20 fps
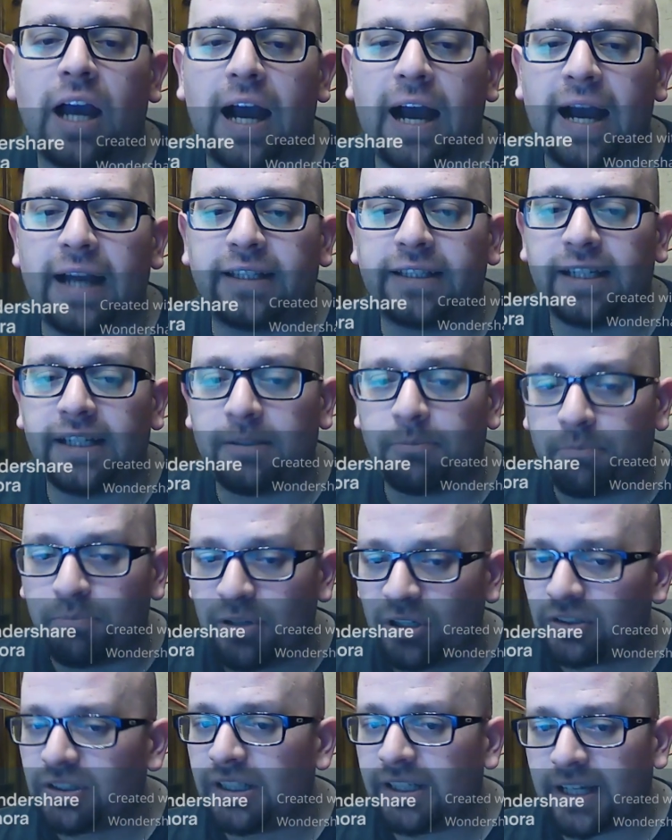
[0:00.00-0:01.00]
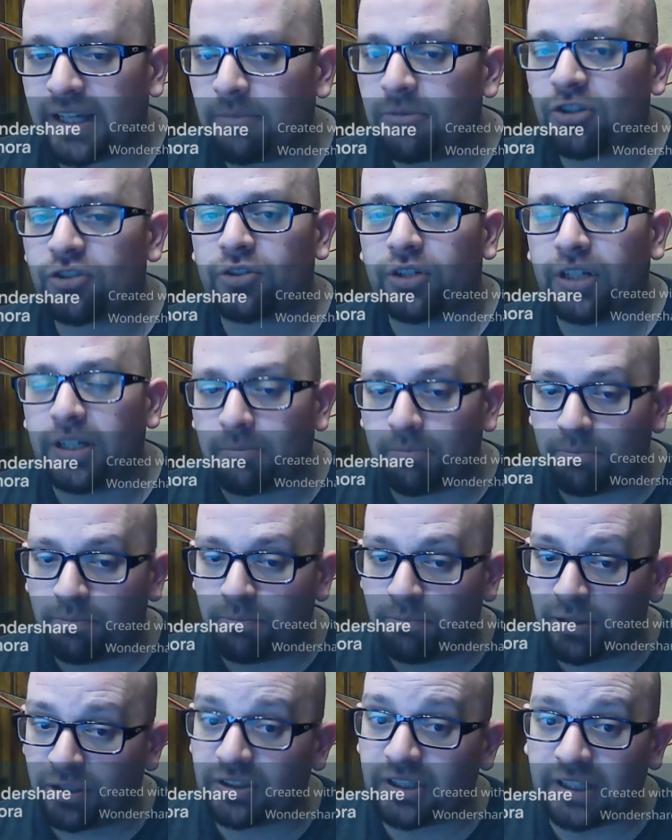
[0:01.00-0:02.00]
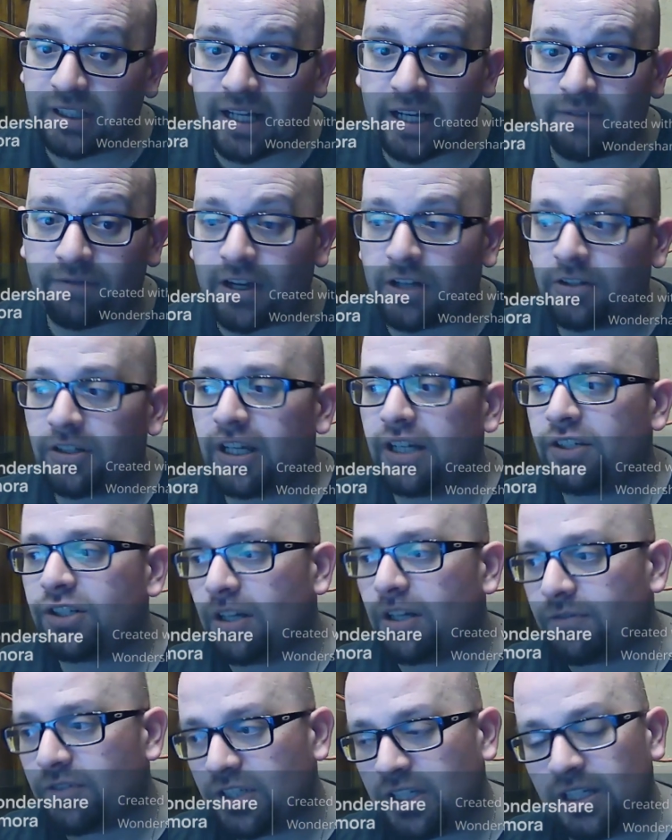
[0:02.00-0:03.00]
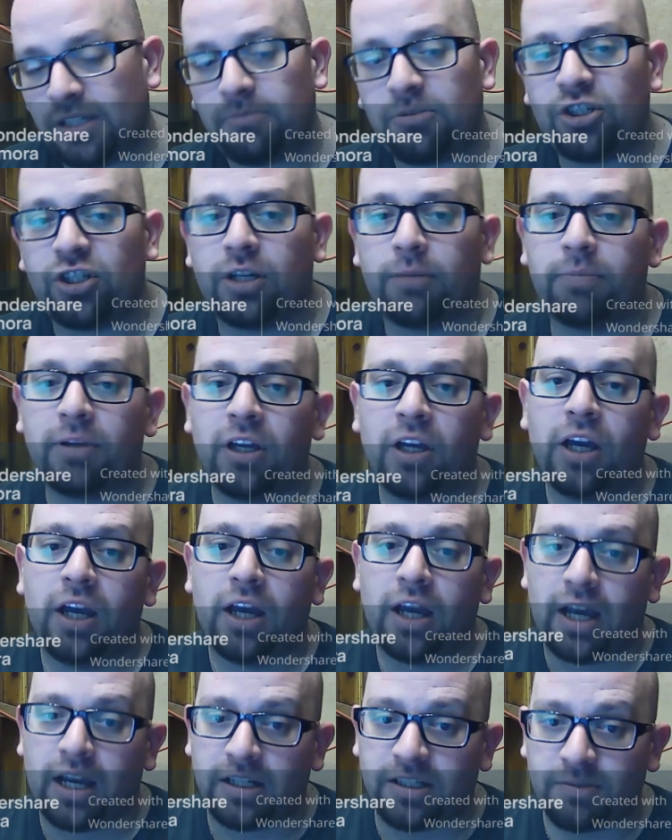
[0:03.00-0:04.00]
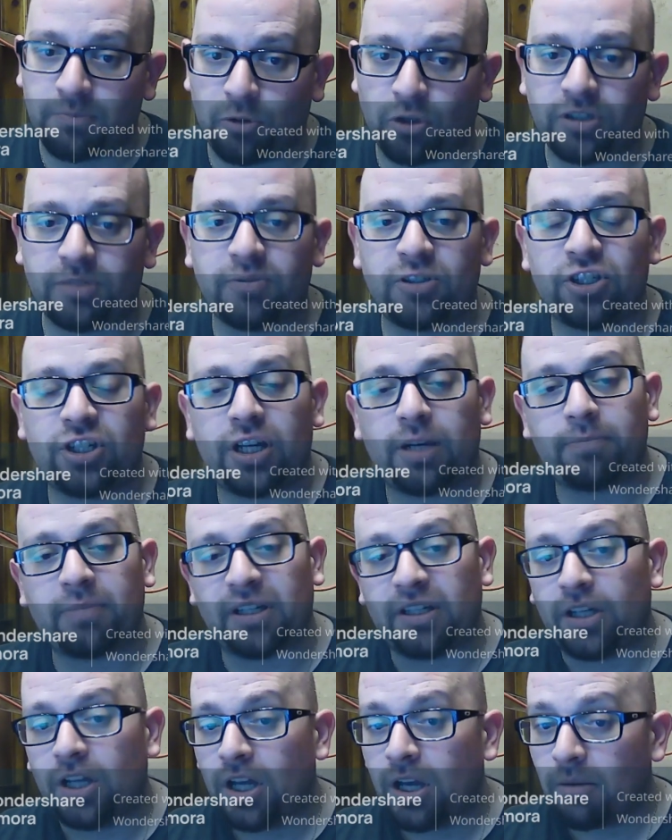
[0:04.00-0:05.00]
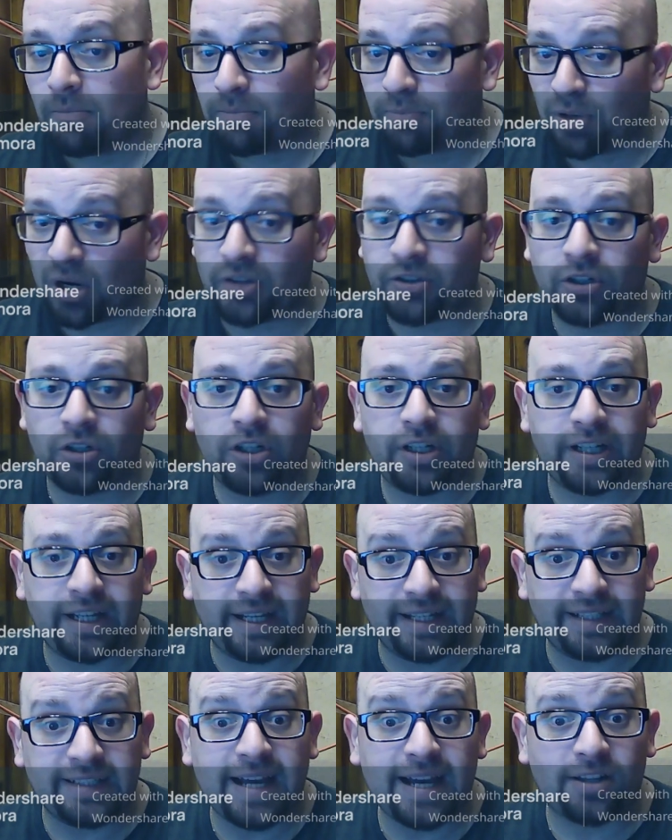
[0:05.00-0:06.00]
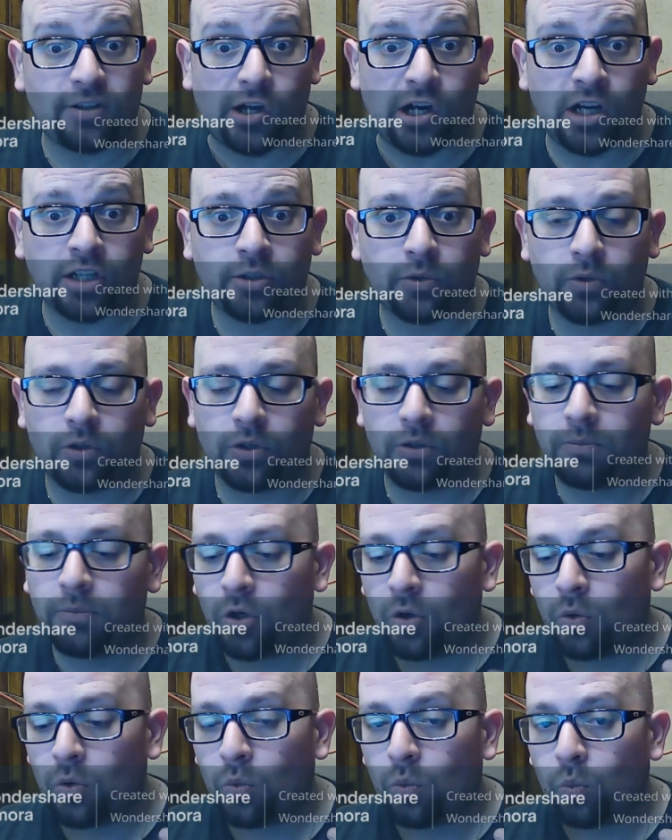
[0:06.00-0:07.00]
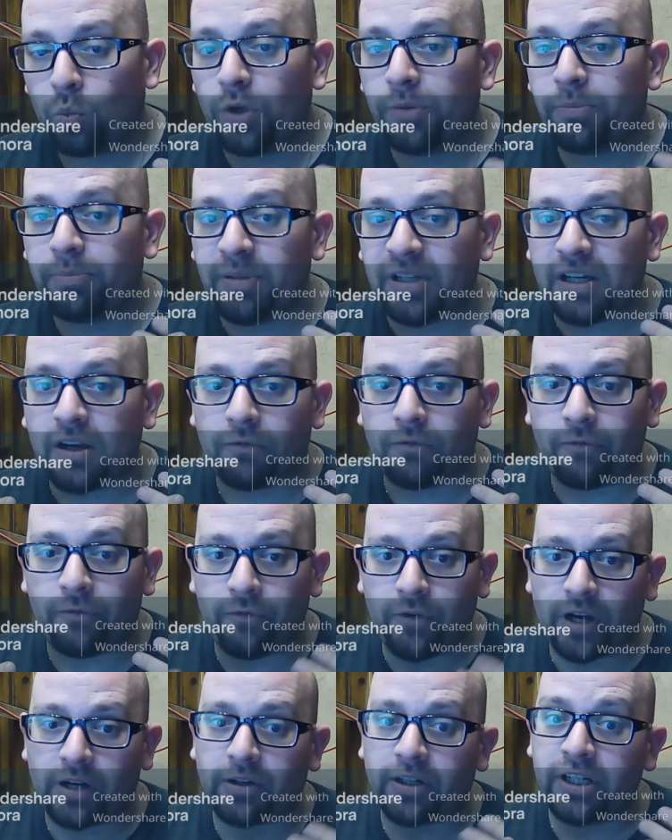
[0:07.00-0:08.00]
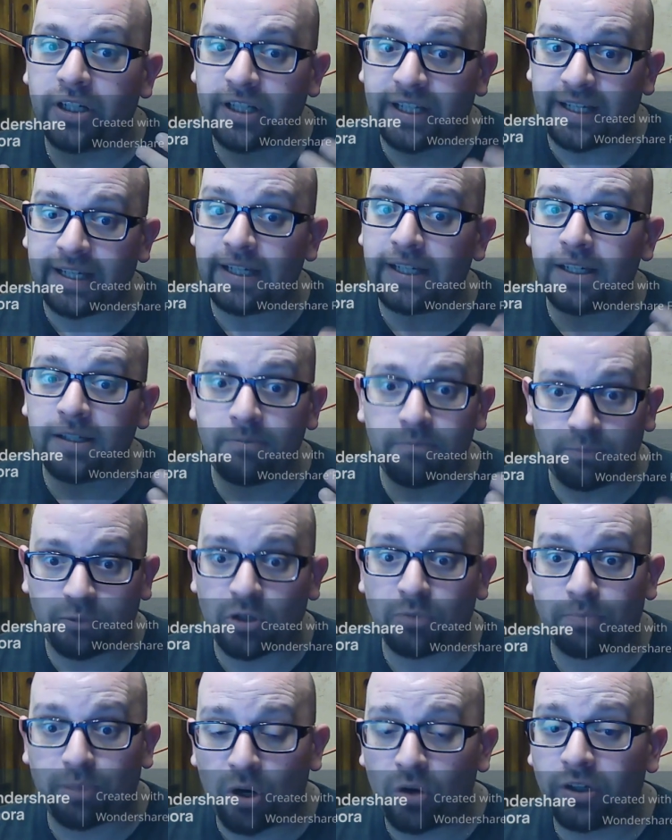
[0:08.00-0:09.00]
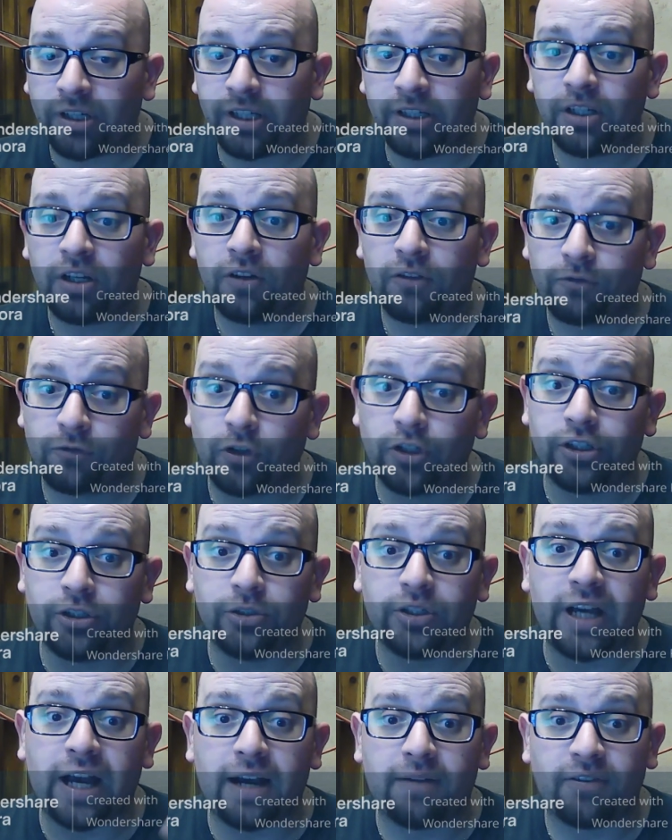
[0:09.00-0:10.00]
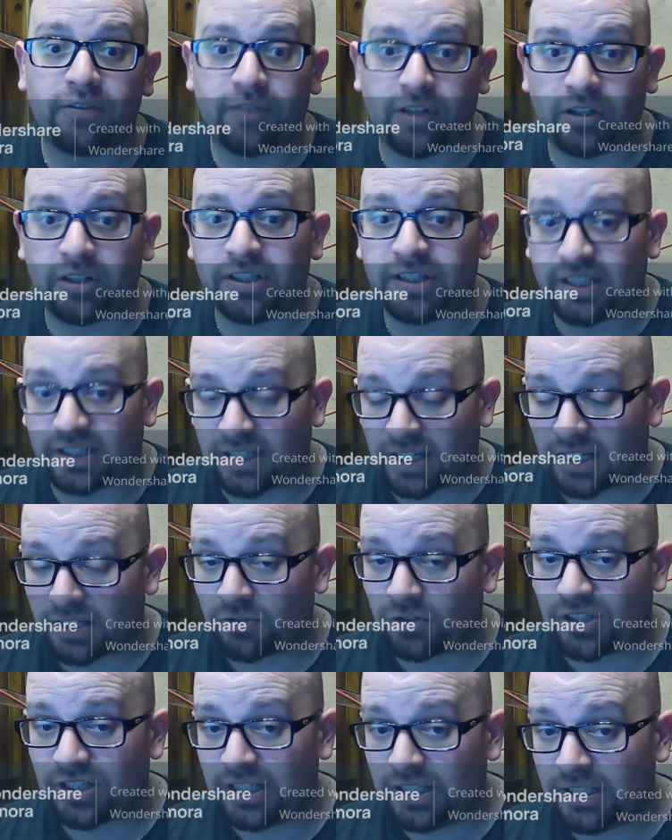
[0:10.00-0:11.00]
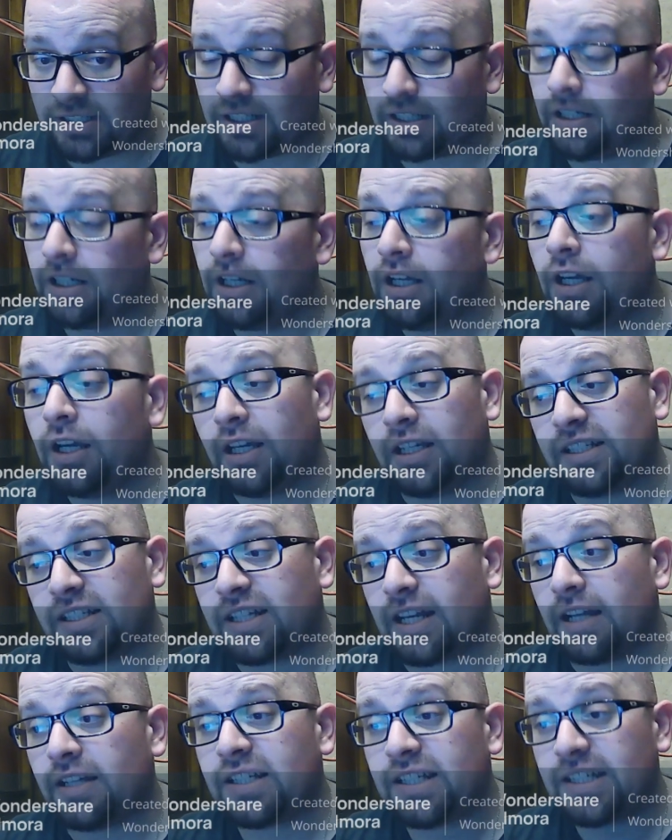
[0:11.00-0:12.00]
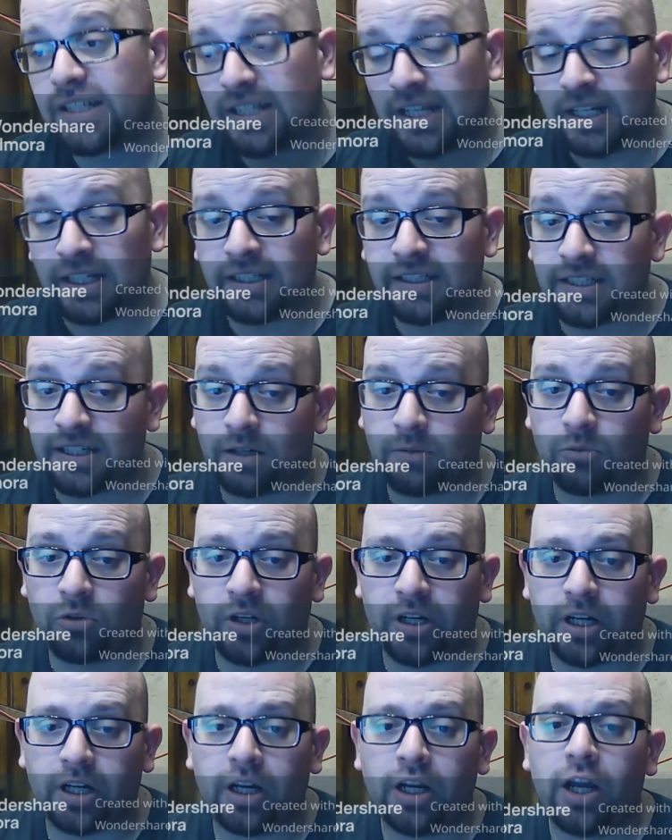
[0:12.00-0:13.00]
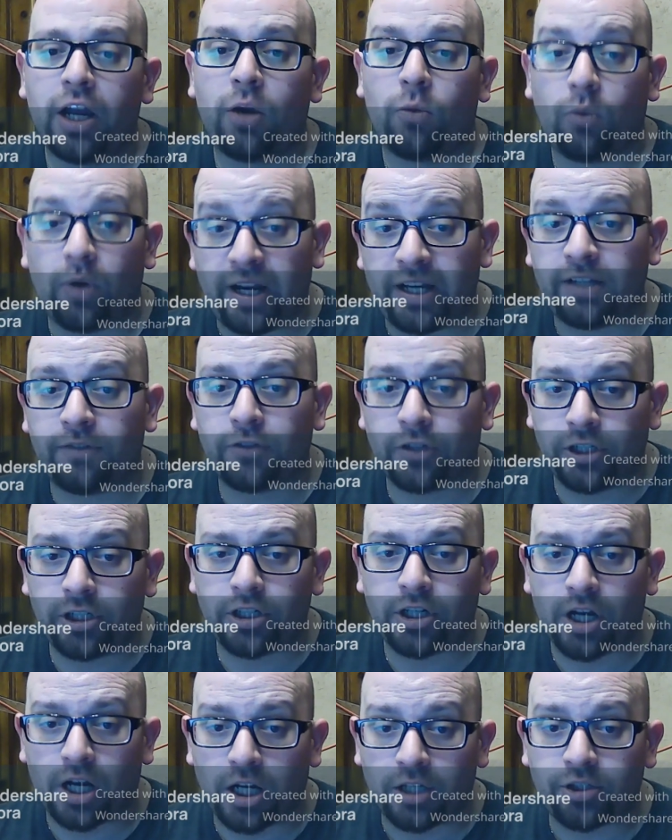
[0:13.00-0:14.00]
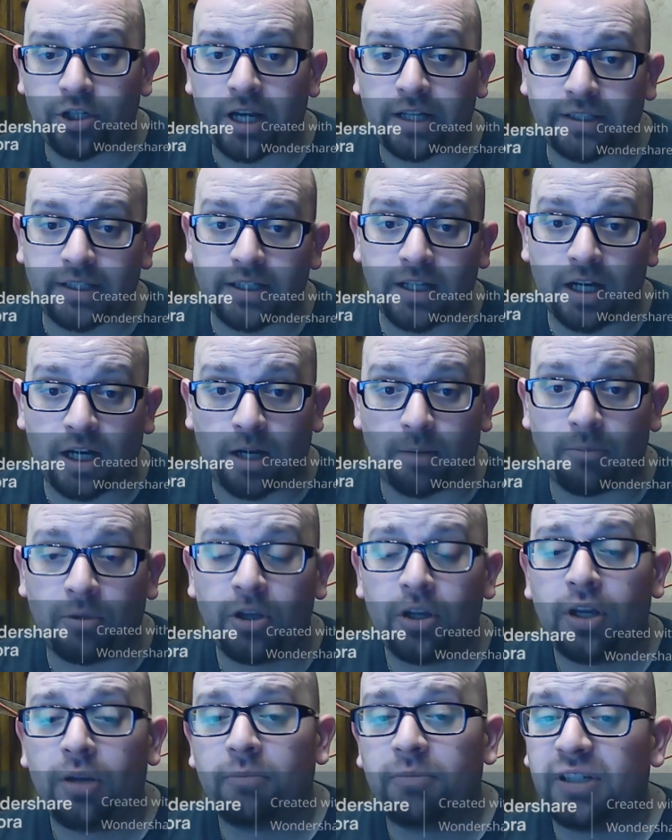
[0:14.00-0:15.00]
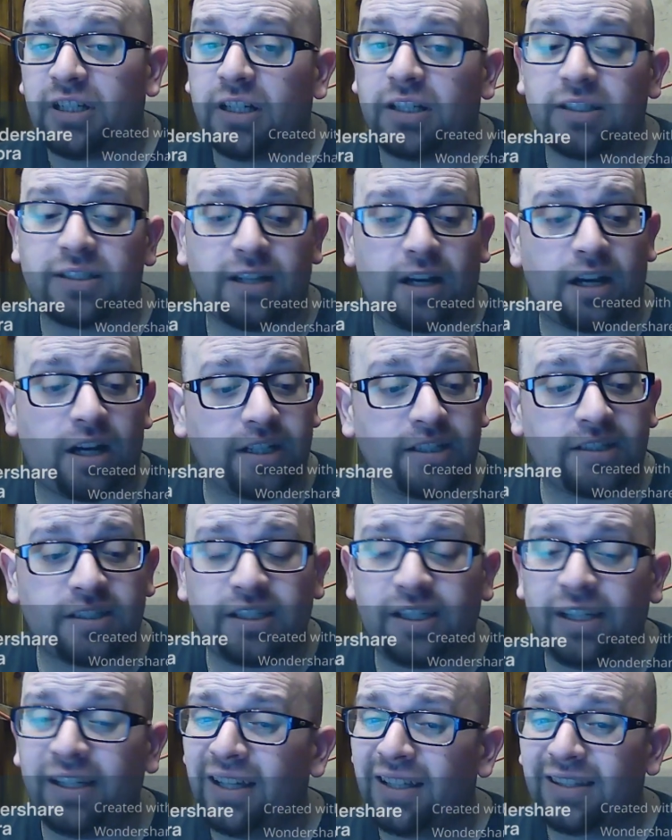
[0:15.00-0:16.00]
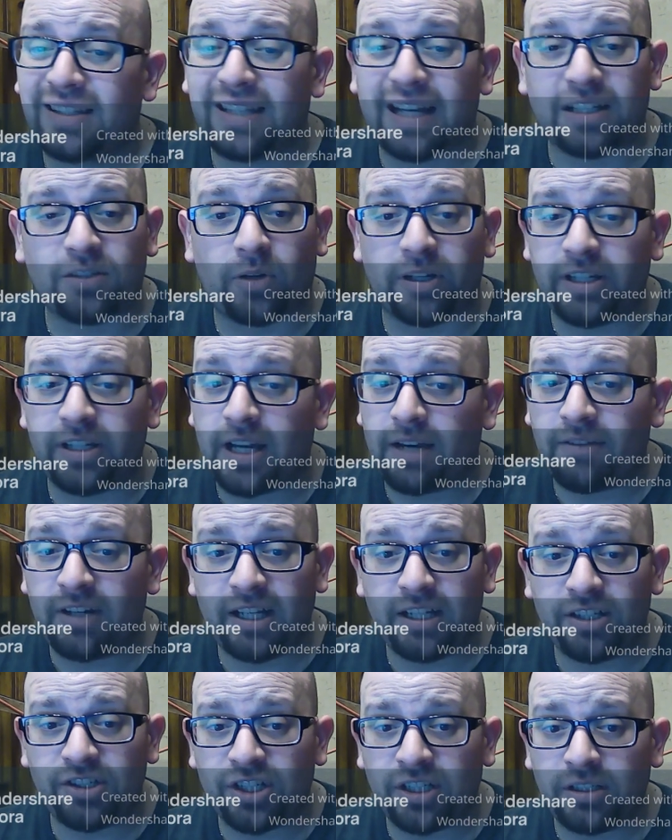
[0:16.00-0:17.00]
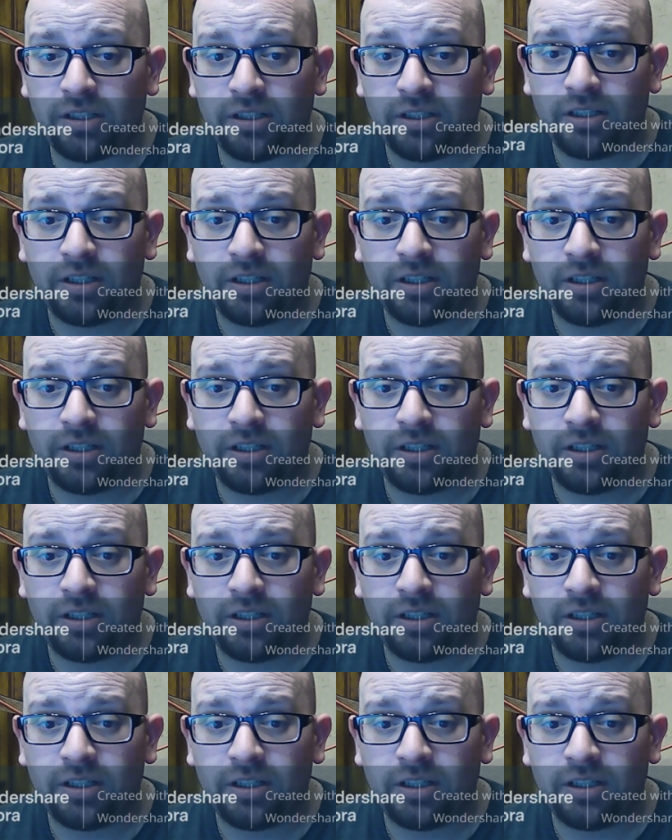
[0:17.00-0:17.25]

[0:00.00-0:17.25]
I think building chemistry and building that foundation of teamship and sportsmanship and brotherhood in that locker room would be a very key component for you to have a very successful season instead of sitting somewhere waiting for your contract to come. Because honestly, that's why you have an agent